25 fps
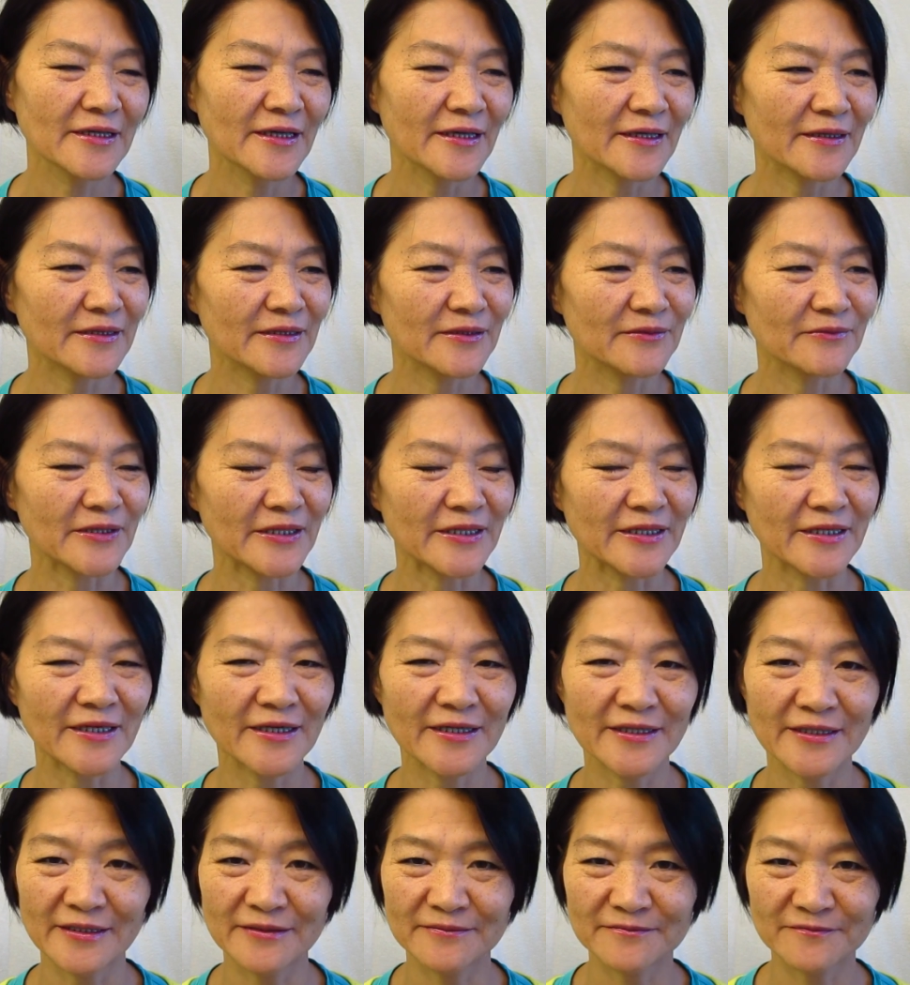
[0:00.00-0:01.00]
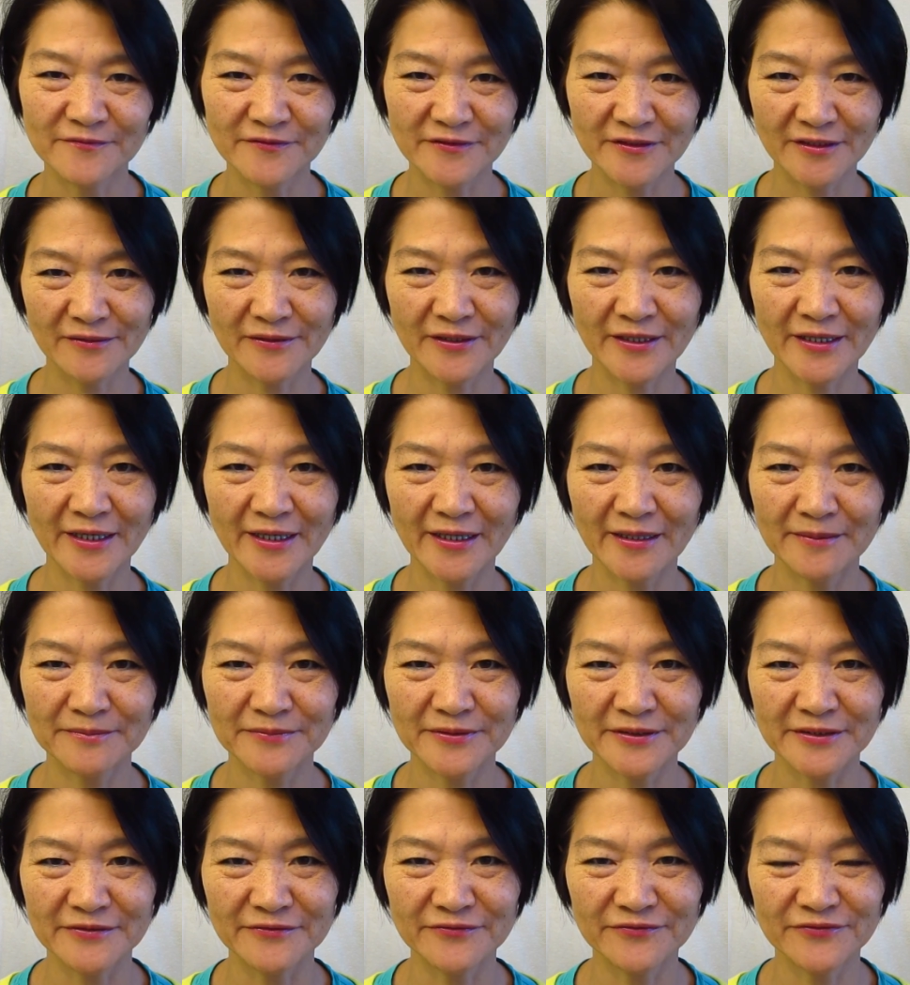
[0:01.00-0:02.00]
Anyway, I am very
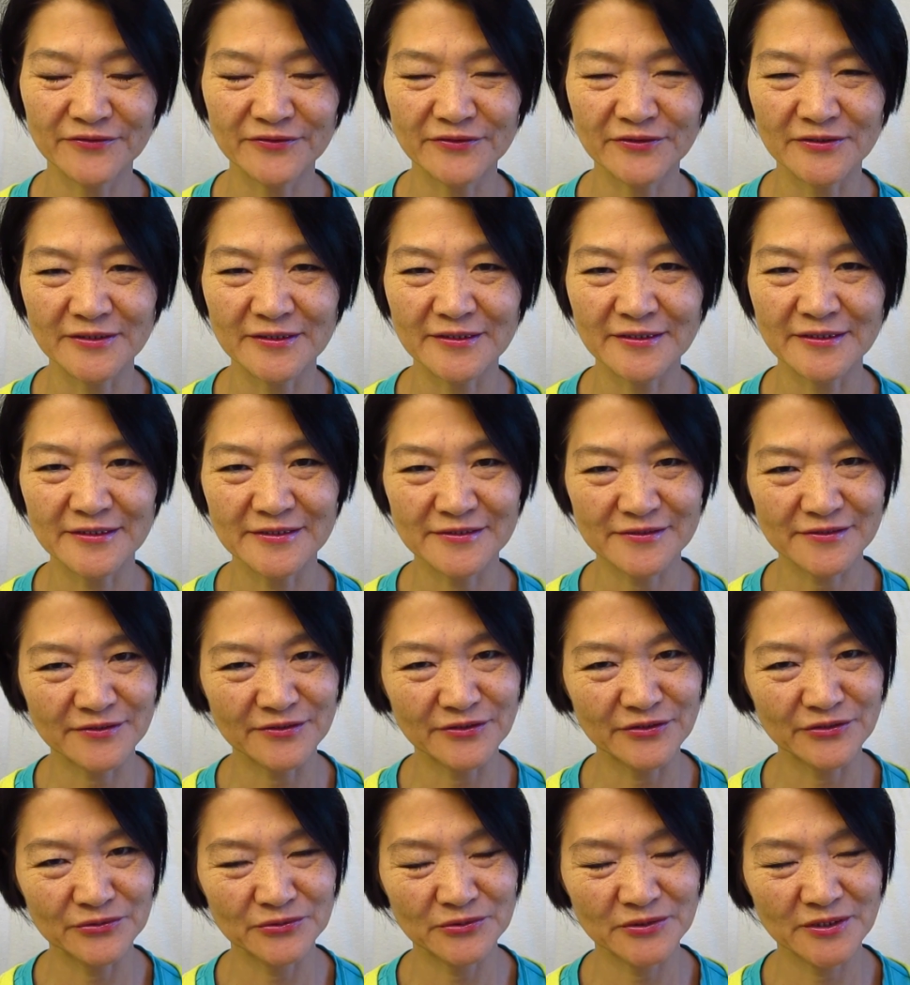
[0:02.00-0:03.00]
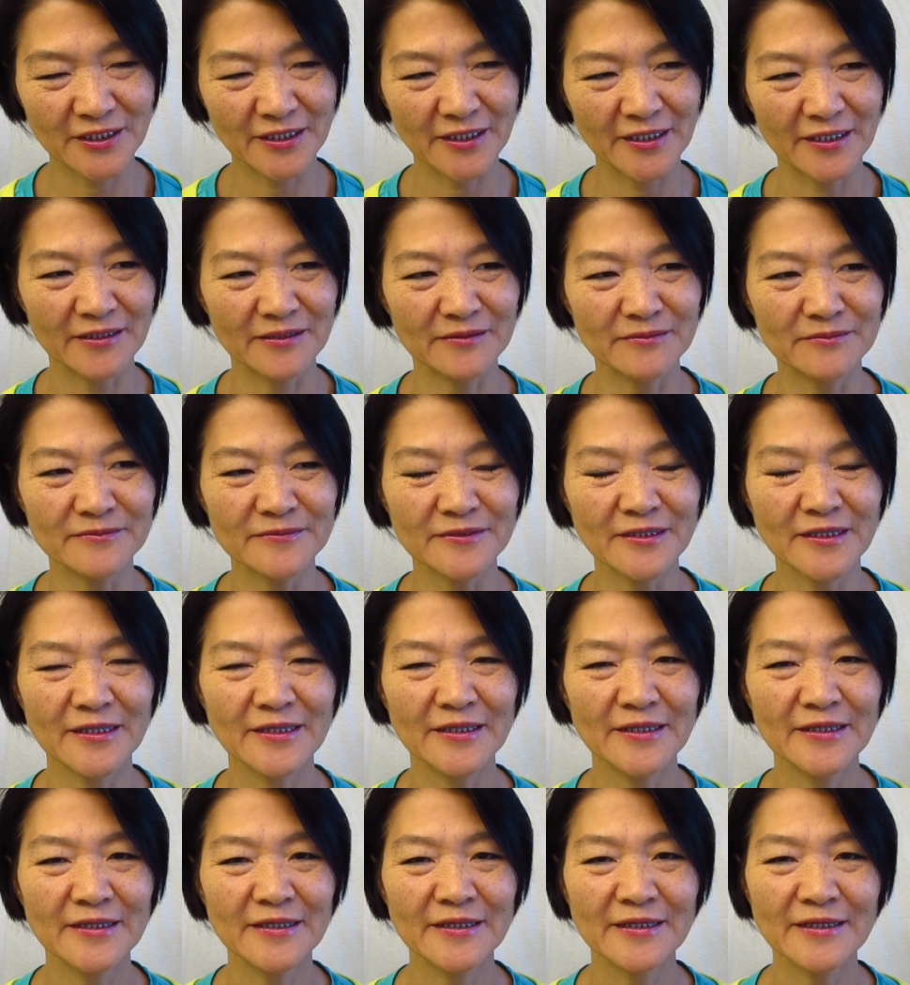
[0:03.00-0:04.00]
happy for this new game,
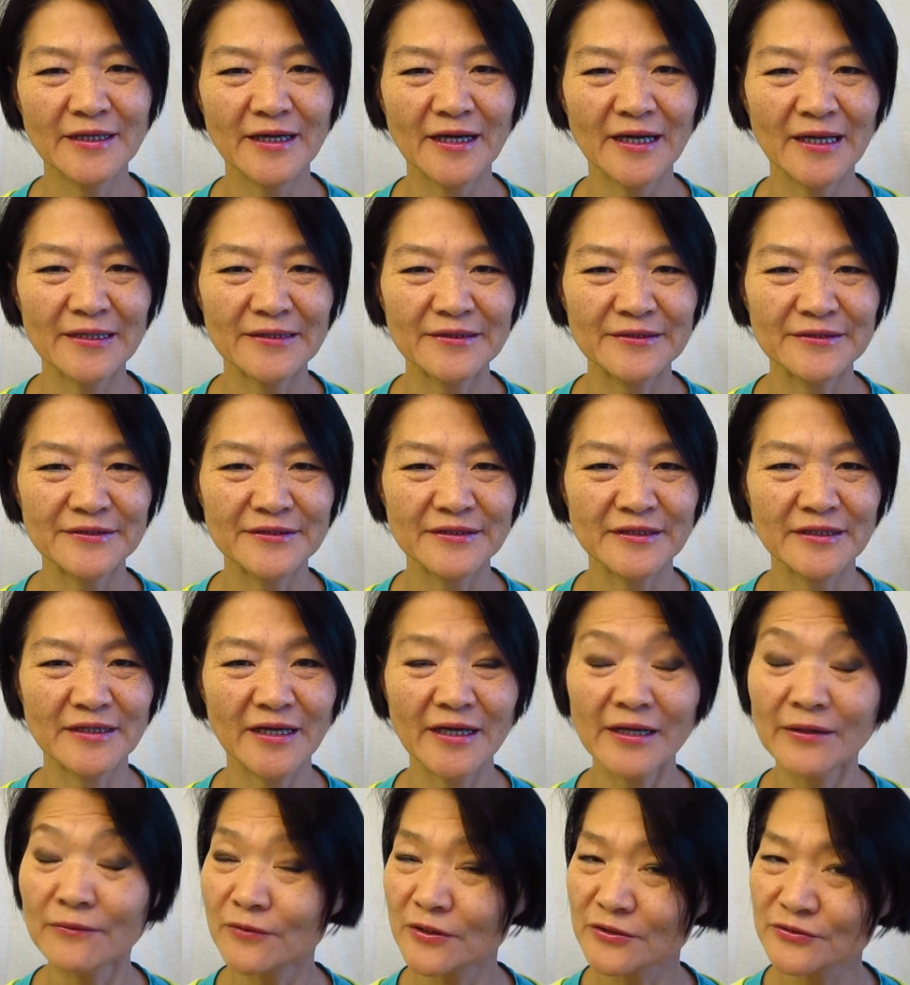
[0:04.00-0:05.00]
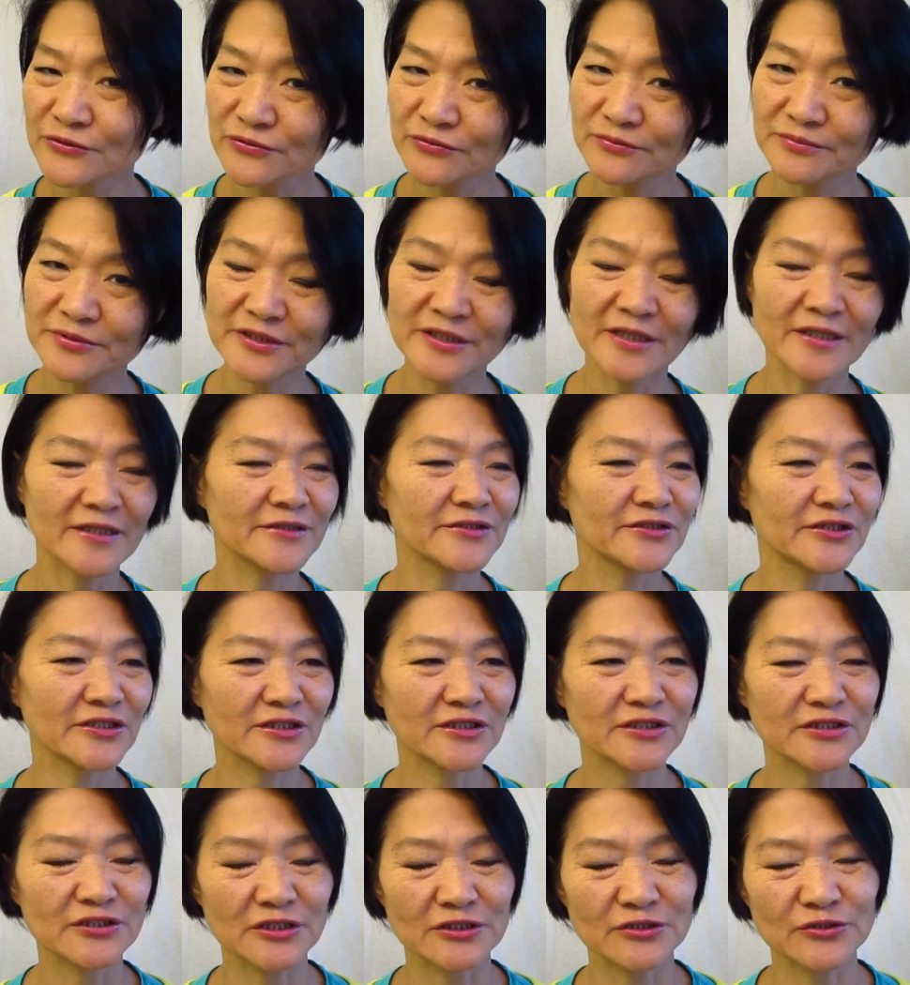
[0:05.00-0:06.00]
and uh, I want to be
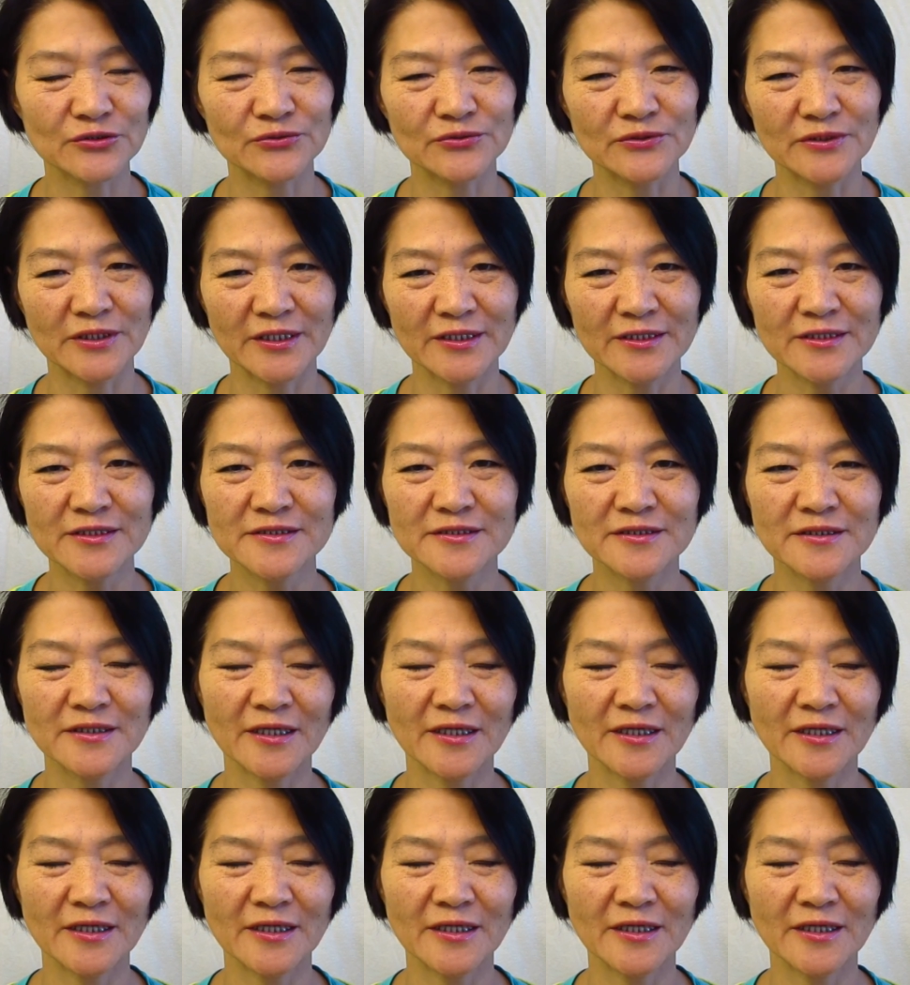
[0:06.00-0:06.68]
addicted to it.